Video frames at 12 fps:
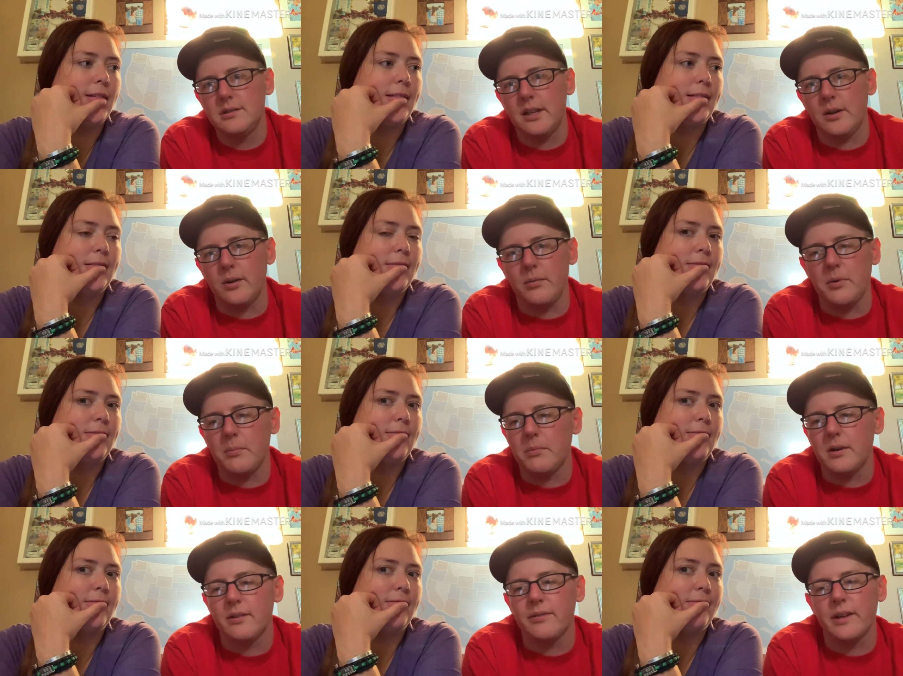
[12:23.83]
Speaker 1: I don't
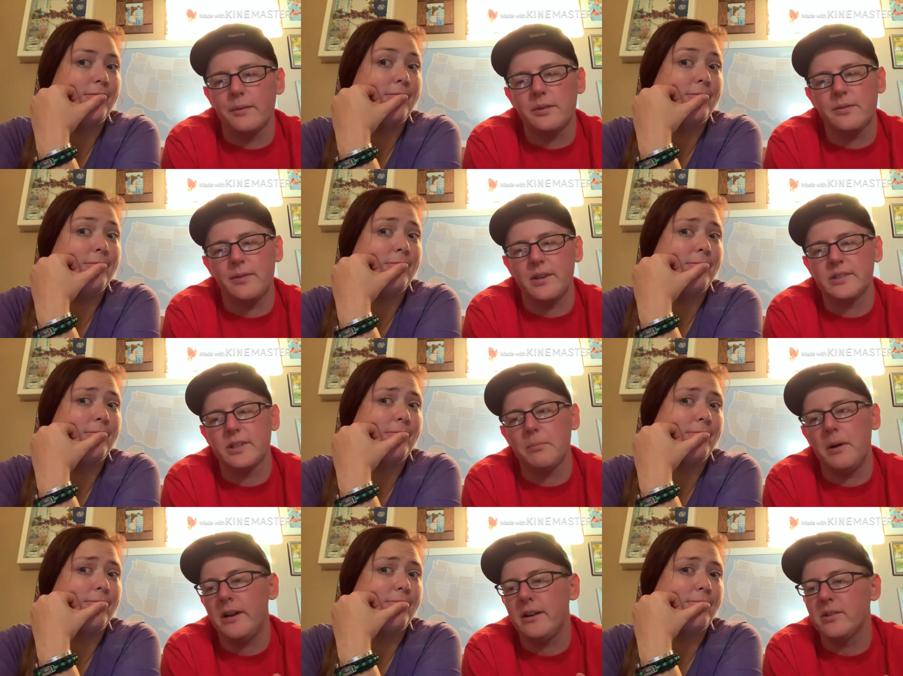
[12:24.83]
remember if that was first or
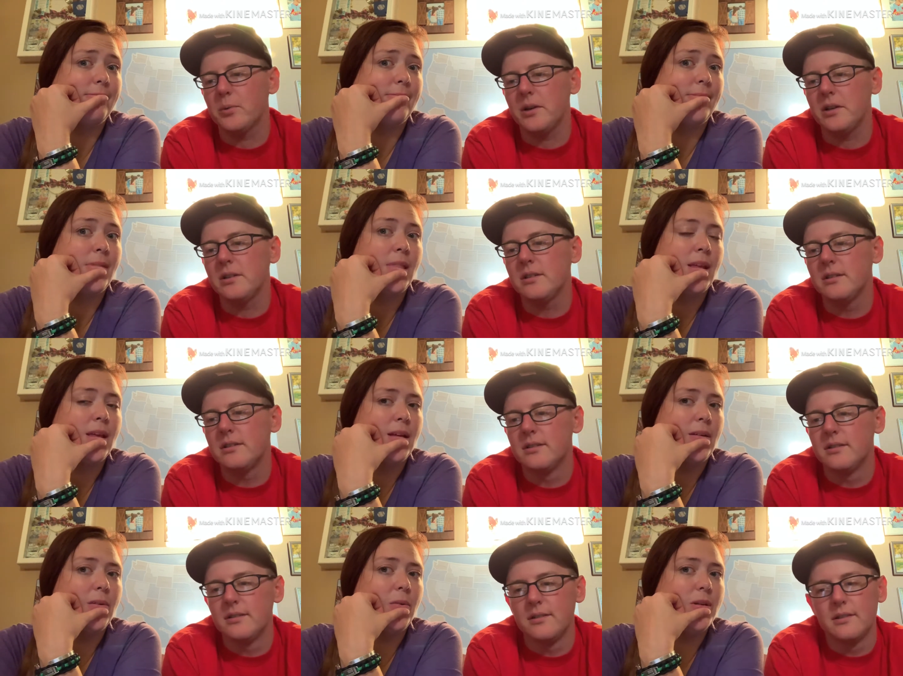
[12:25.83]
Brandon's wedding.
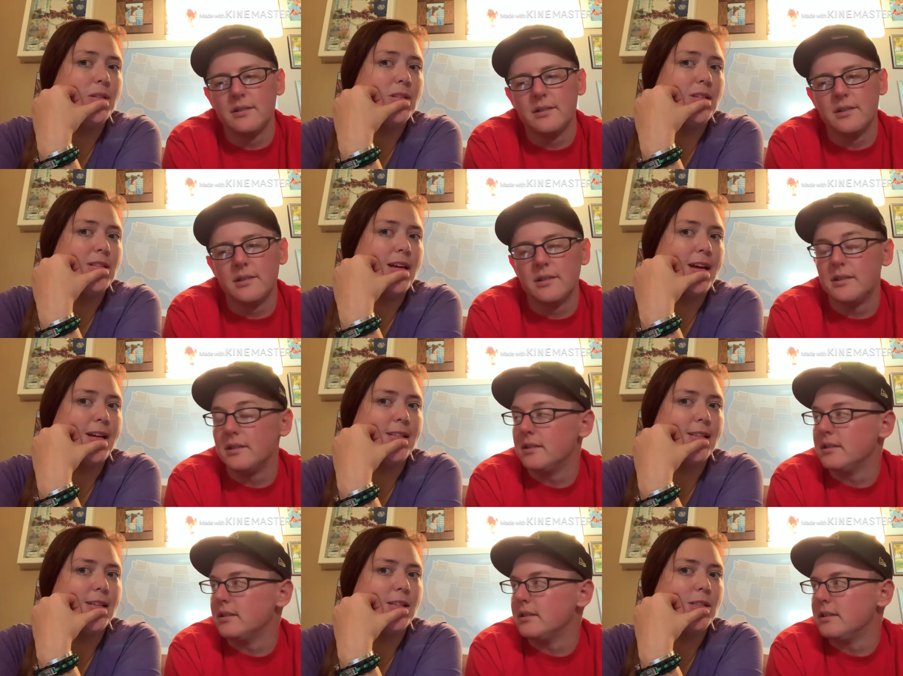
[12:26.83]
Speaker 2: We went to
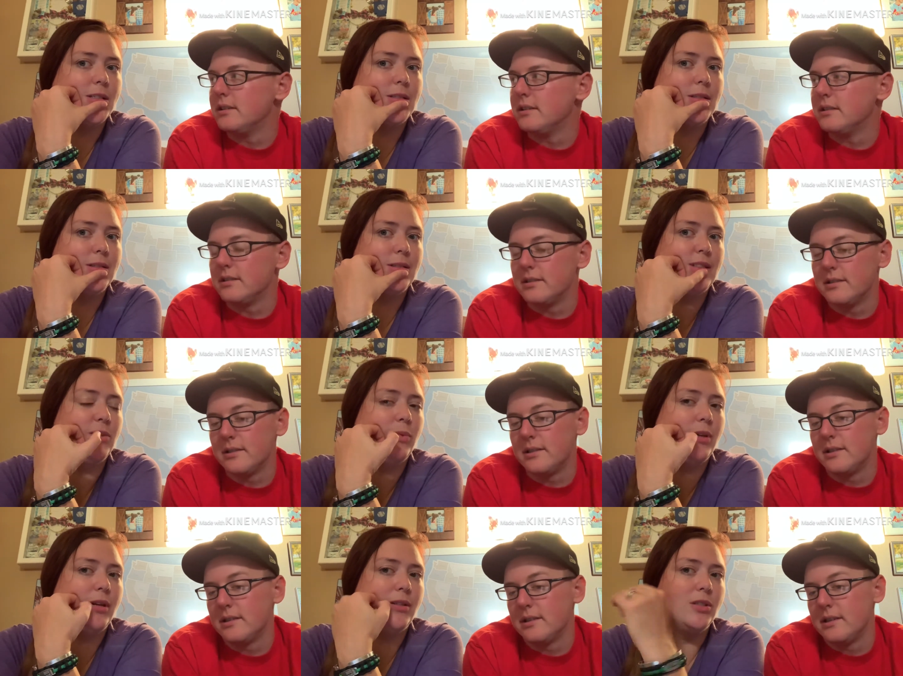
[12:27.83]
Texas and
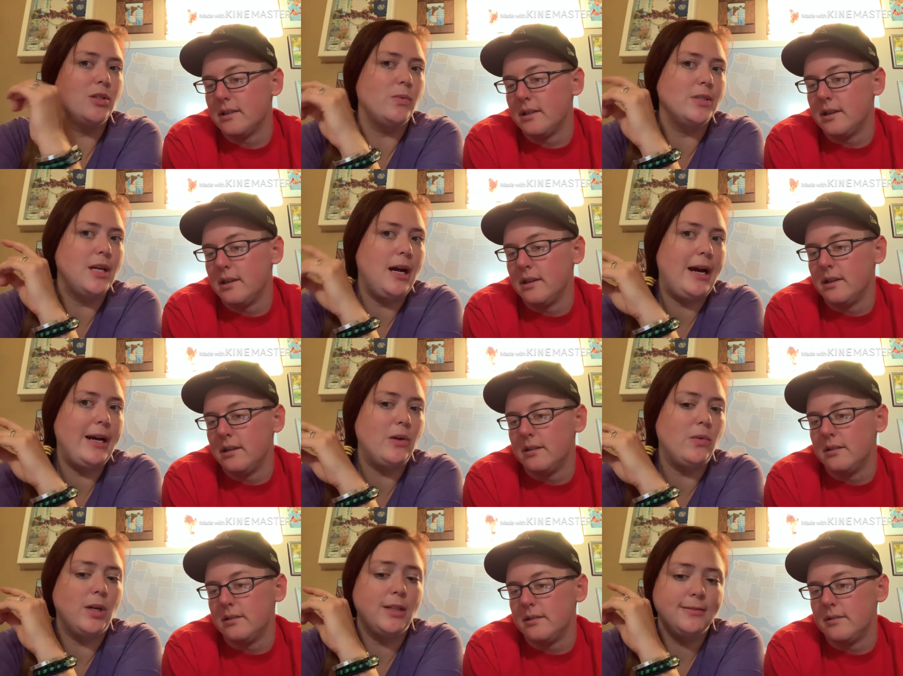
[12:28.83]
we also went to
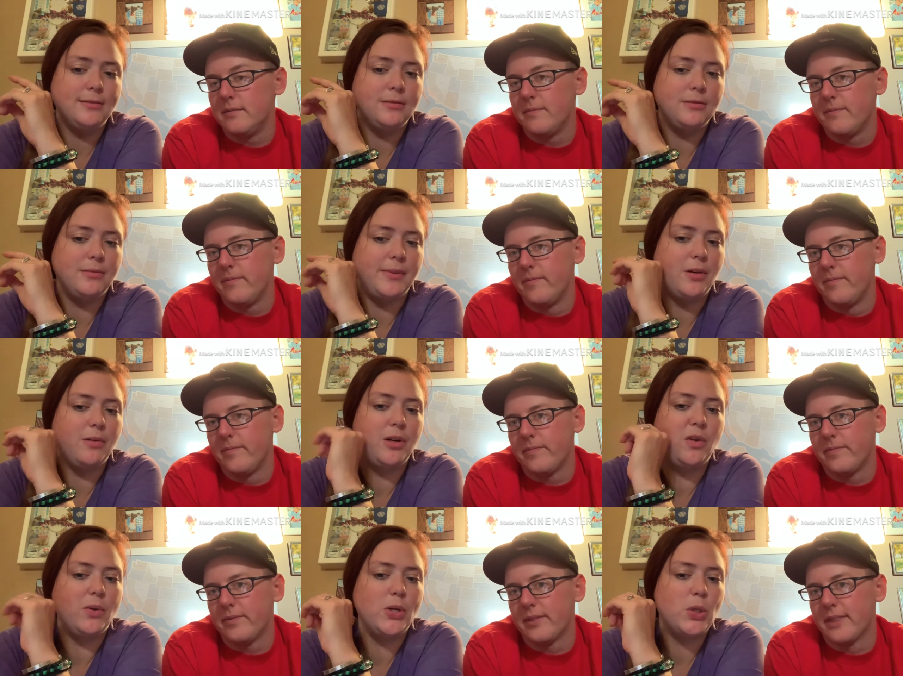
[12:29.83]
Iowa. We don't
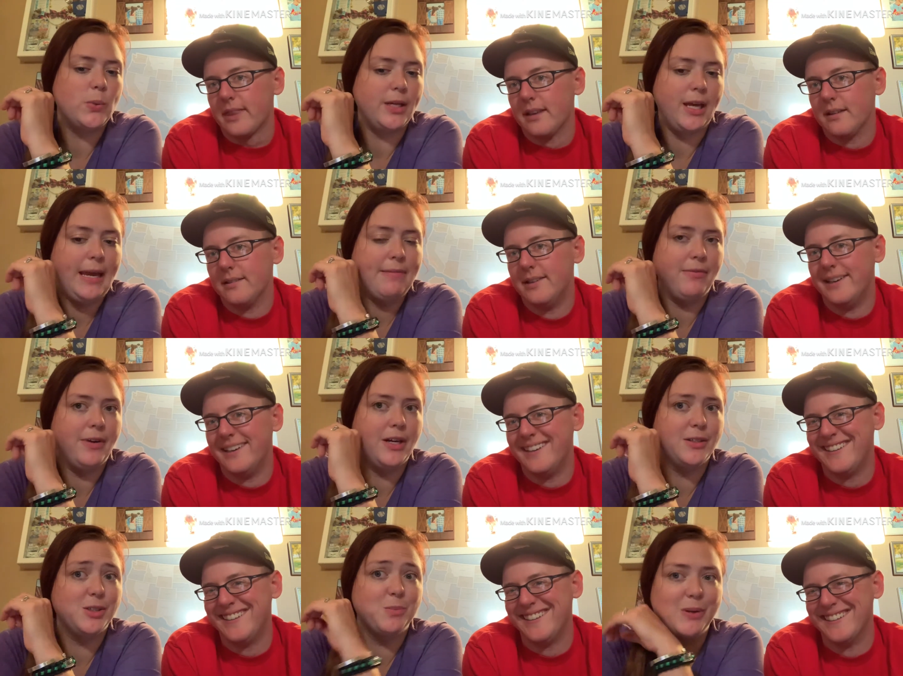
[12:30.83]
know which one came
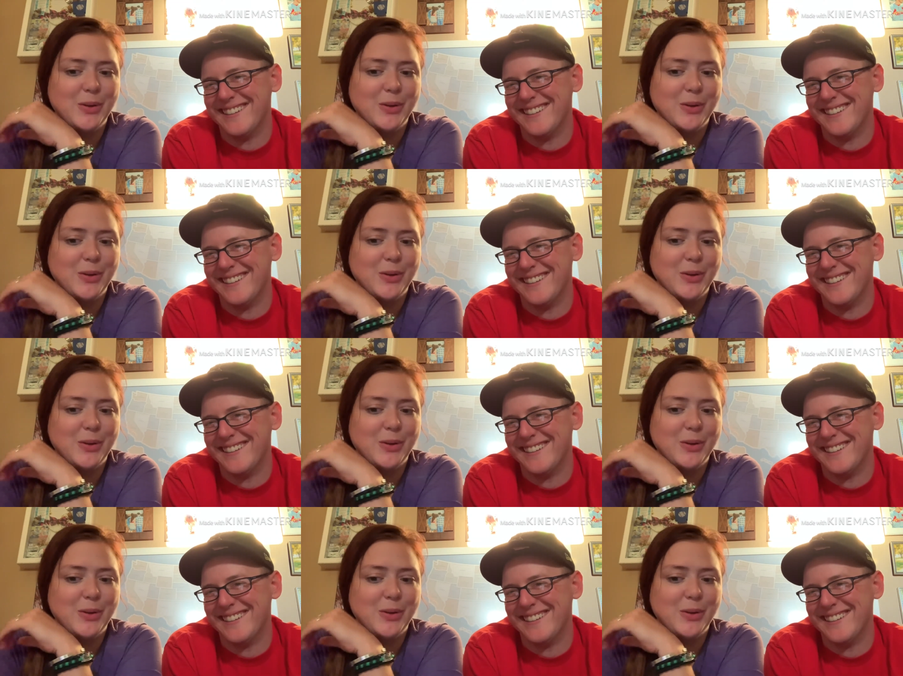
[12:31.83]
first,